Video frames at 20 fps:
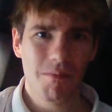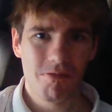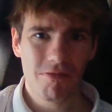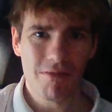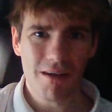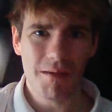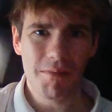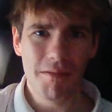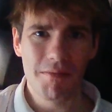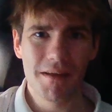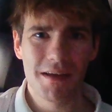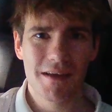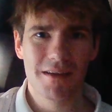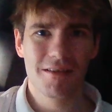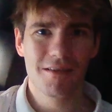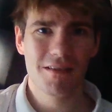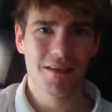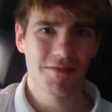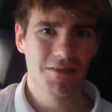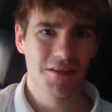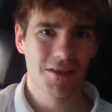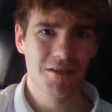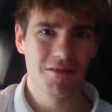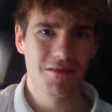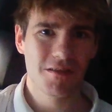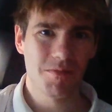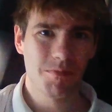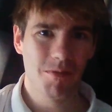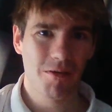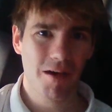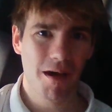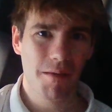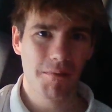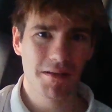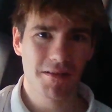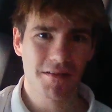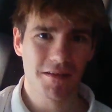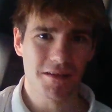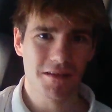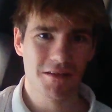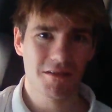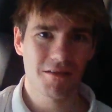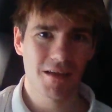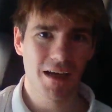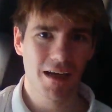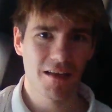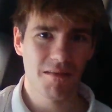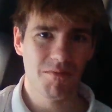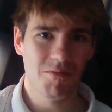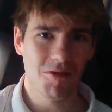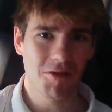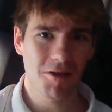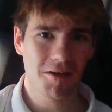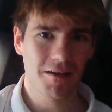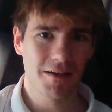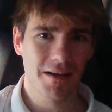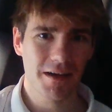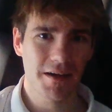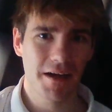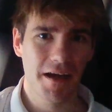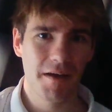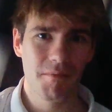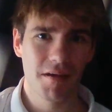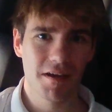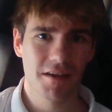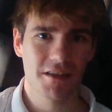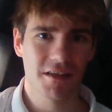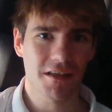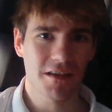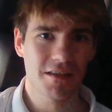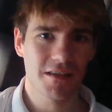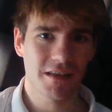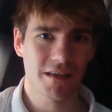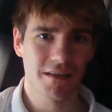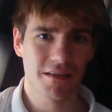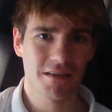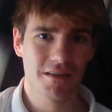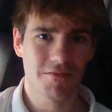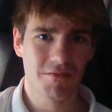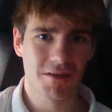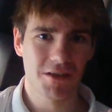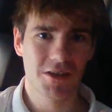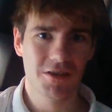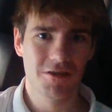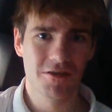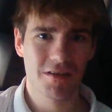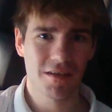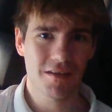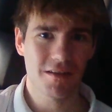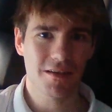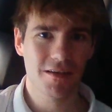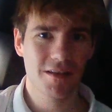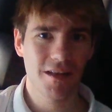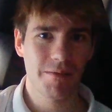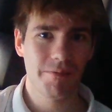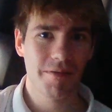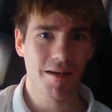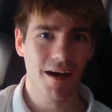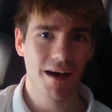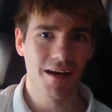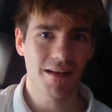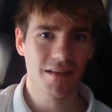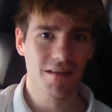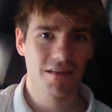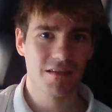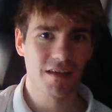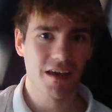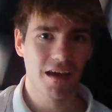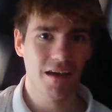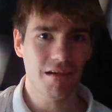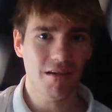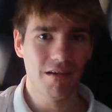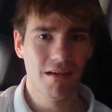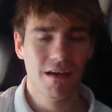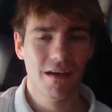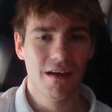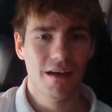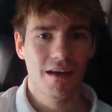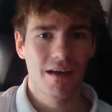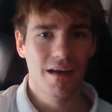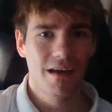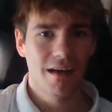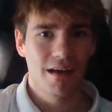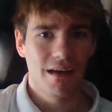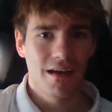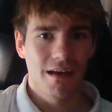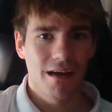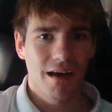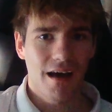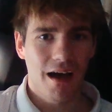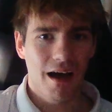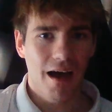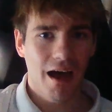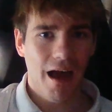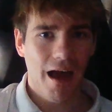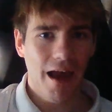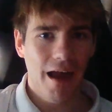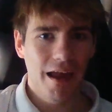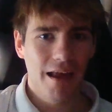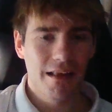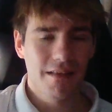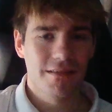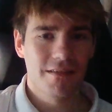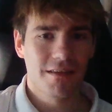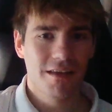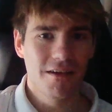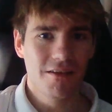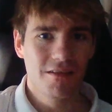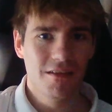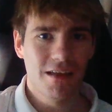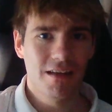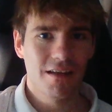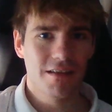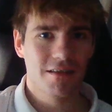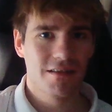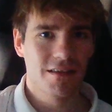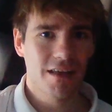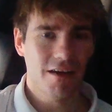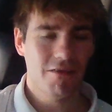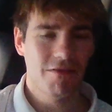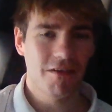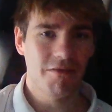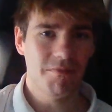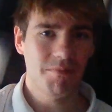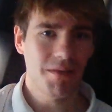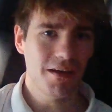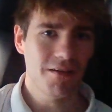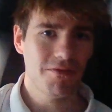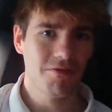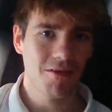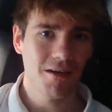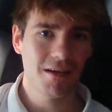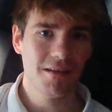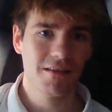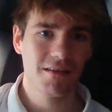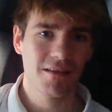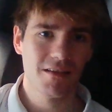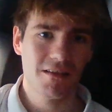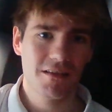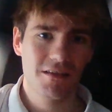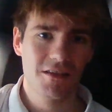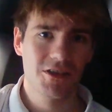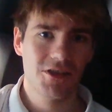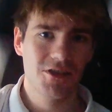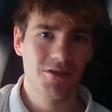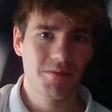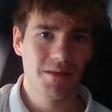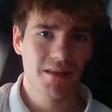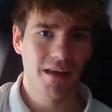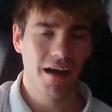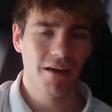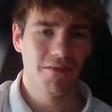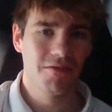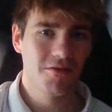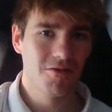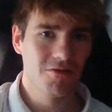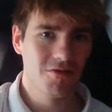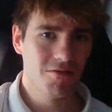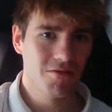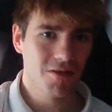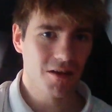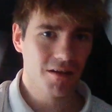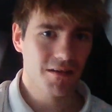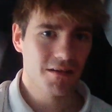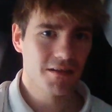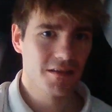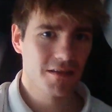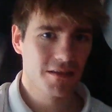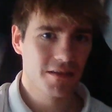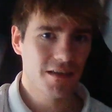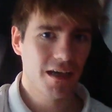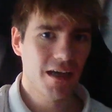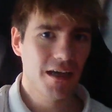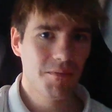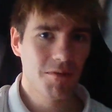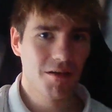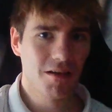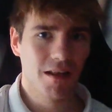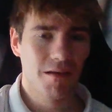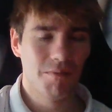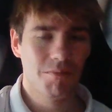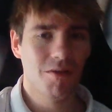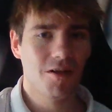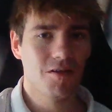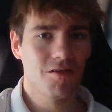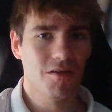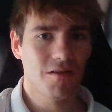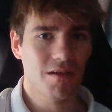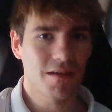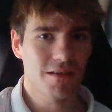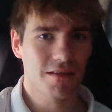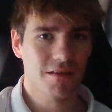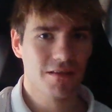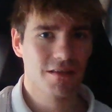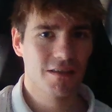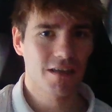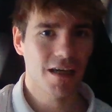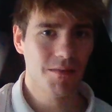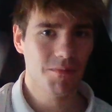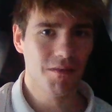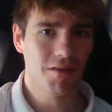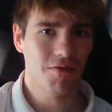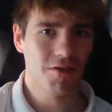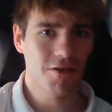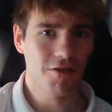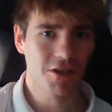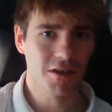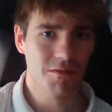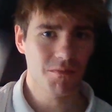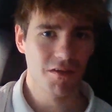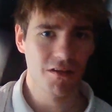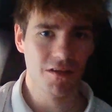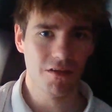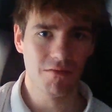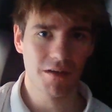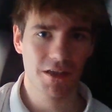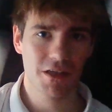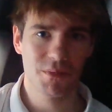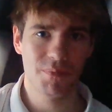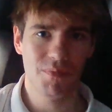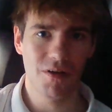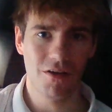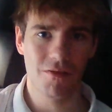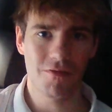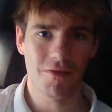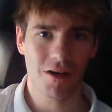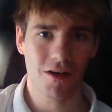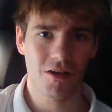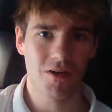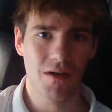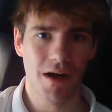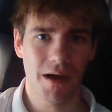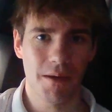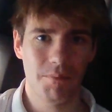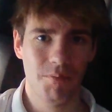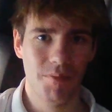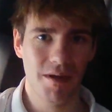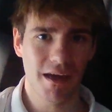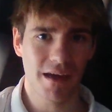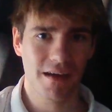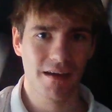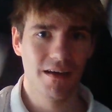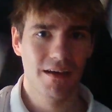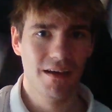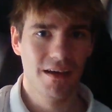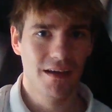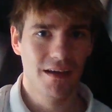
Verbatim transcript: I probably could have tuned the parameters to get a more clear image, such as reducing the CLIP guidance scale, it still didn't stick with me. For instance, you would have to run the same clip model and the same diffusion model, which both are quite big.